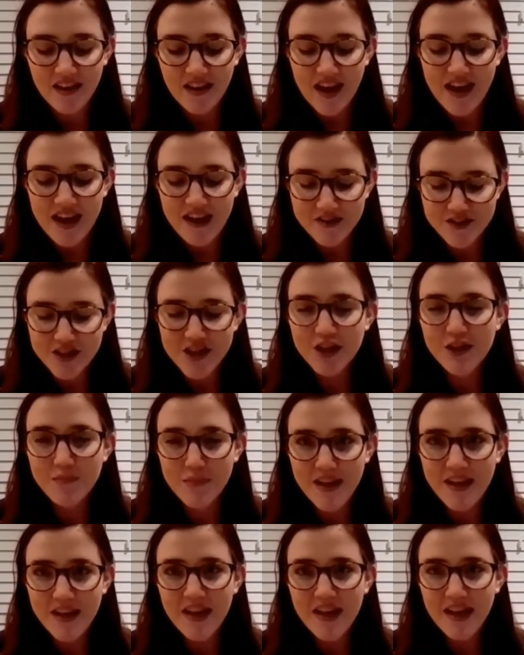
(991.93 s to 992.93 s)
it took
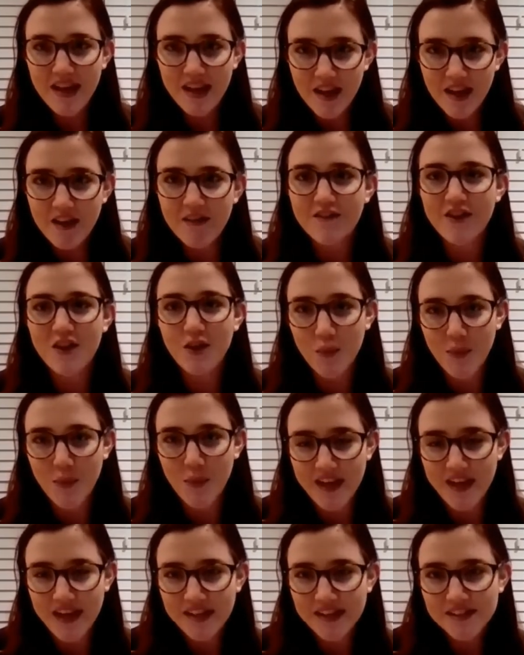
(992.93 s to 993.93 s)
me a few
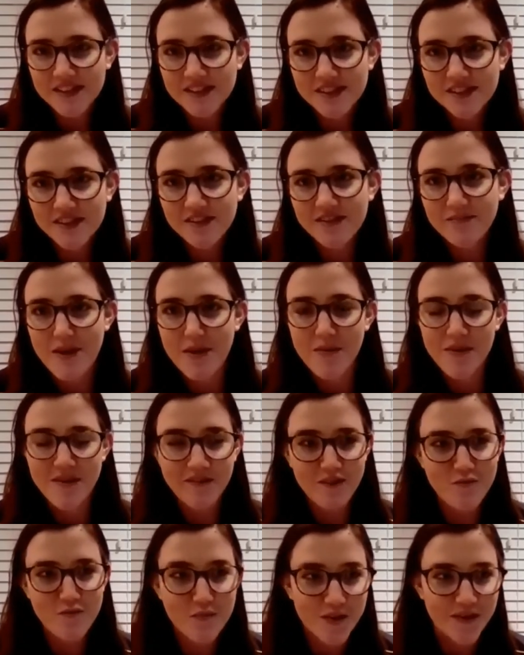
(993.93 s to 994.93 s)
weeks, maybe a
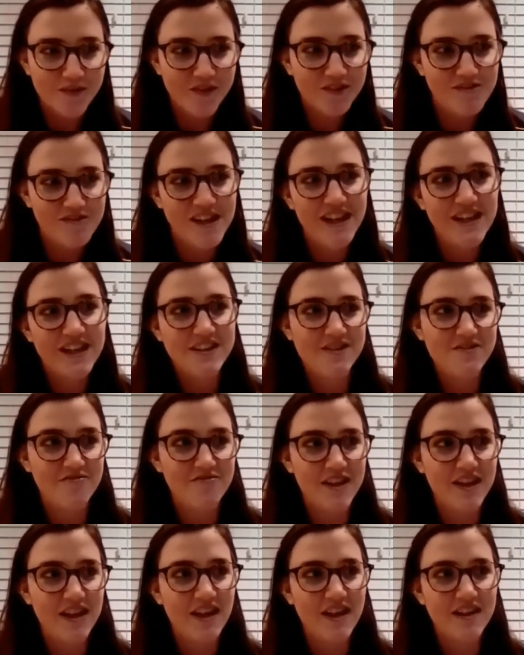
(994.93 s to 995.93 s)
few months really, to
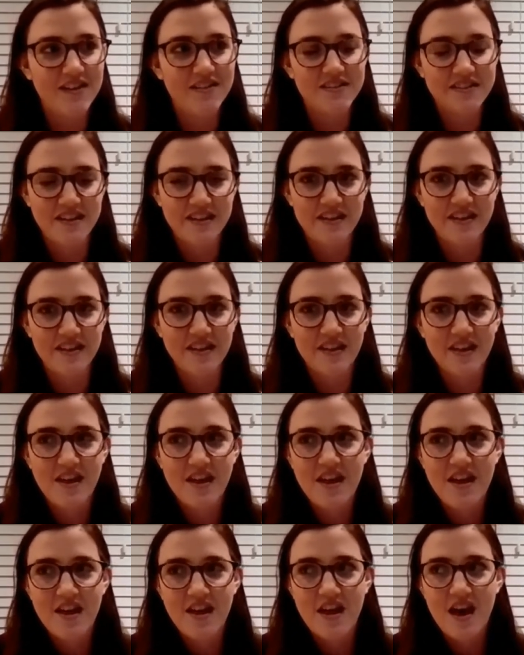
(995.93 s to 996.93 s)
realize that
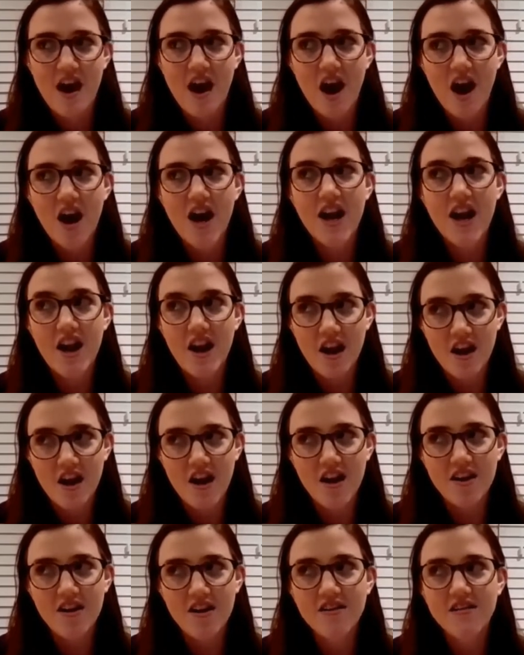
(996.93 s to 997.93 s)
I
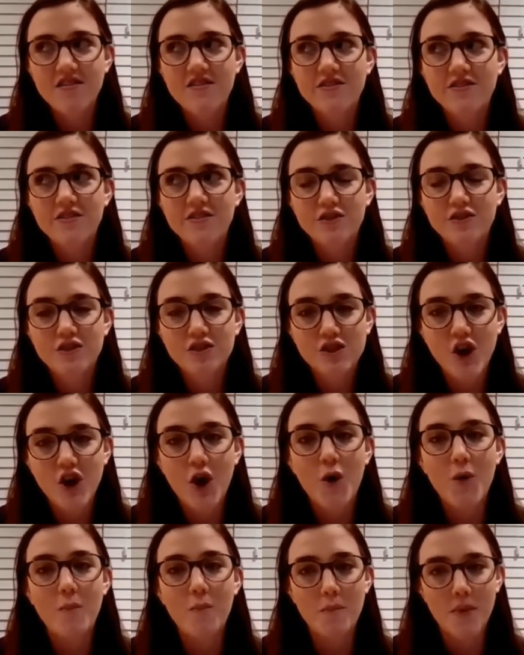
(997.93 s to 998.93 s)
learned
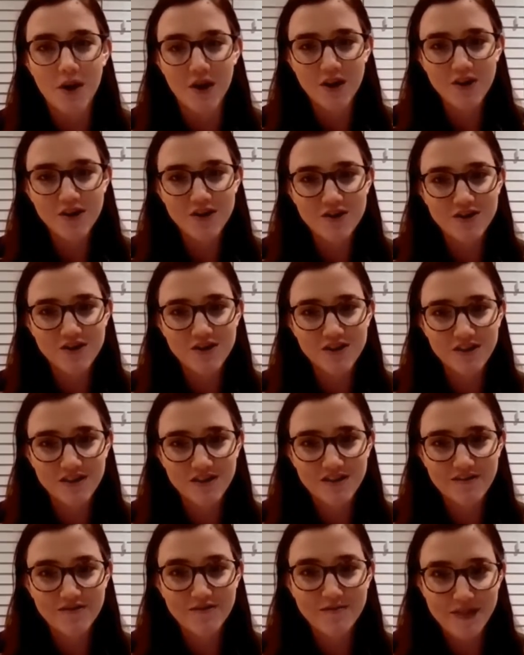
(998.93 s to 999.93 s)
so much
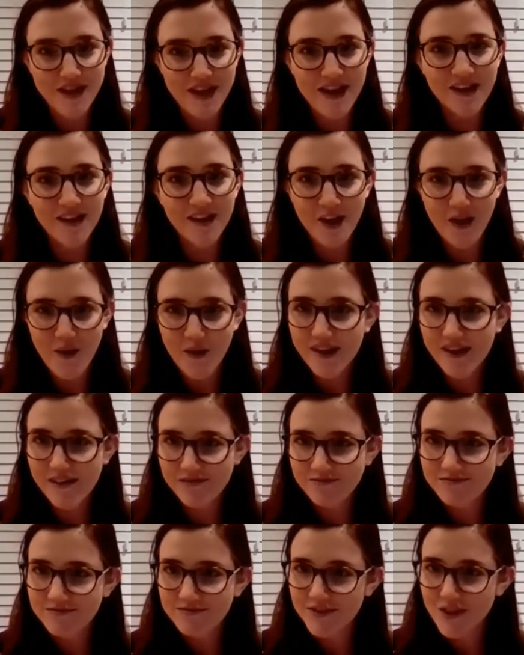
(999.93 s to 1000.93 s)
from that going
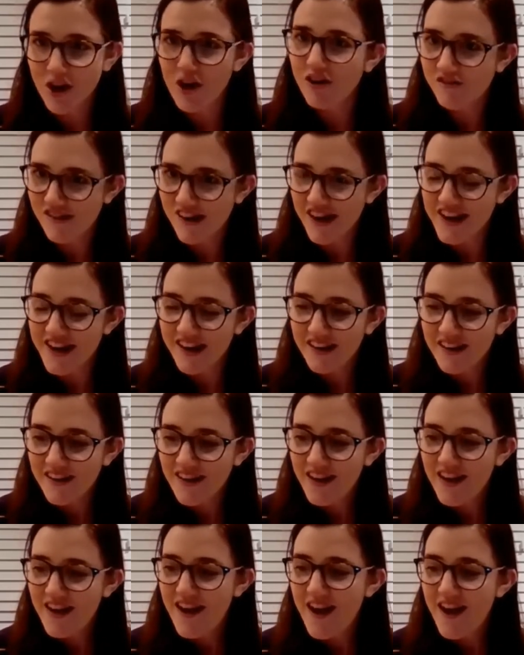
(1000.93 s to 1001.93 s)
not great.
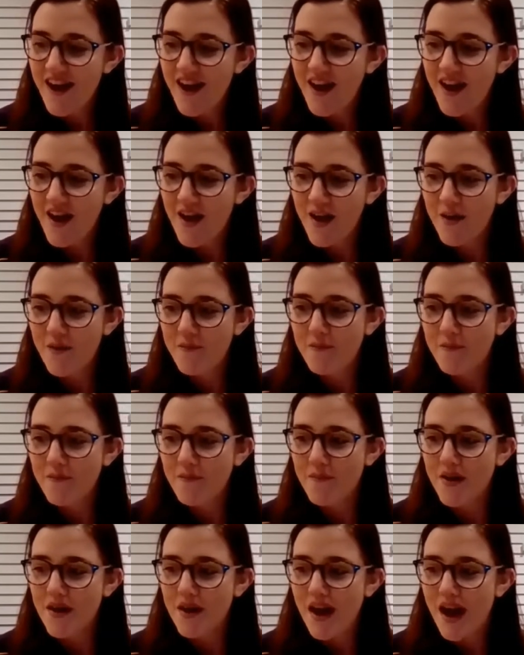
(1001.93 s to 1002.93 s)

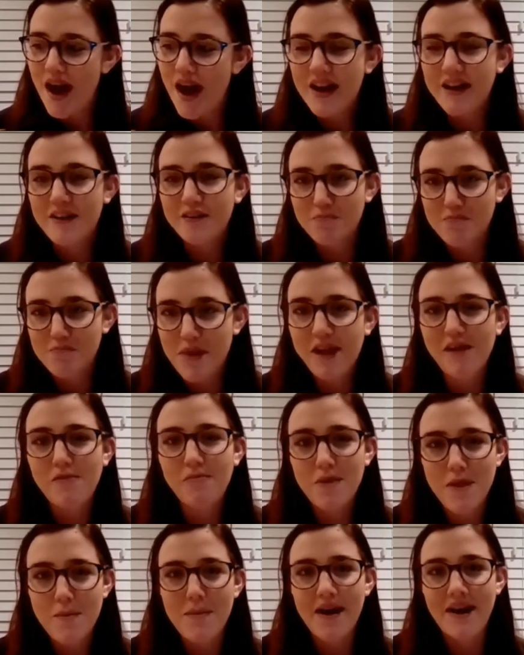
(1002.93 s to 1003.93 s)
And it's made
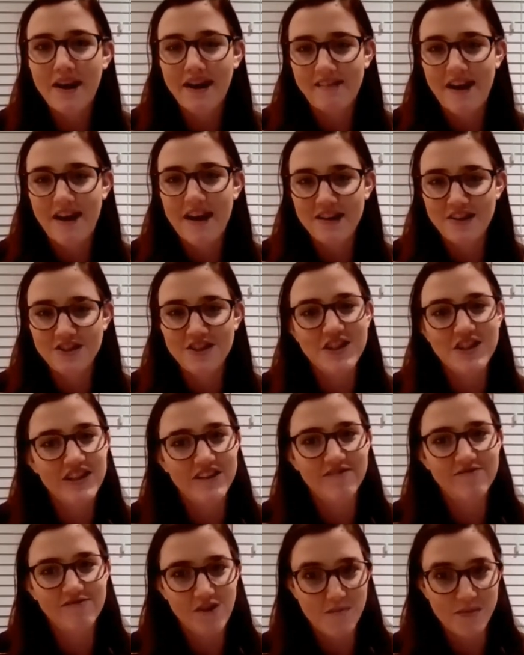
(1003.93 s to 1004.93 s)
me a better engineer
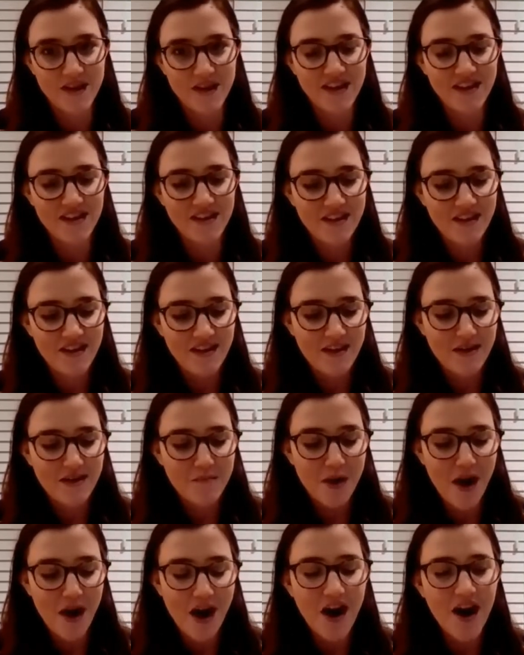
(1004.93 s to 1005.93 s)
from it.
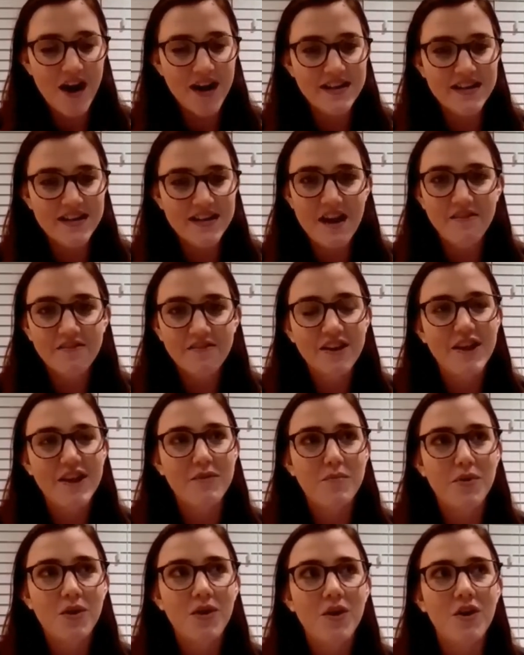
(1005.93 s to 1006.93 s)
But I definitely
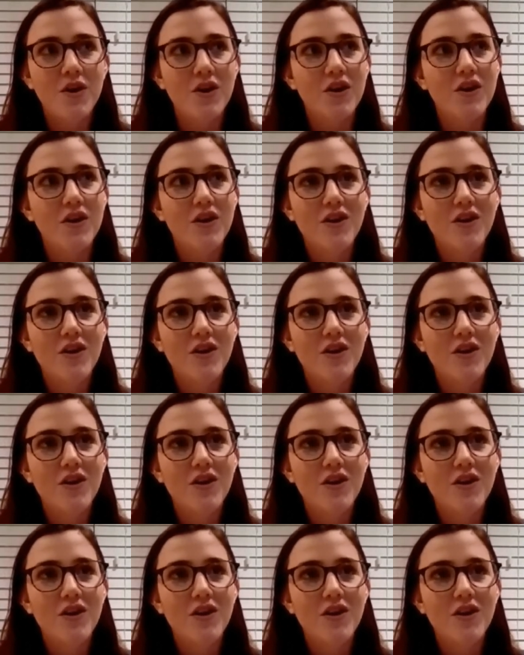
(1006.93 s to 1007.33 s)
put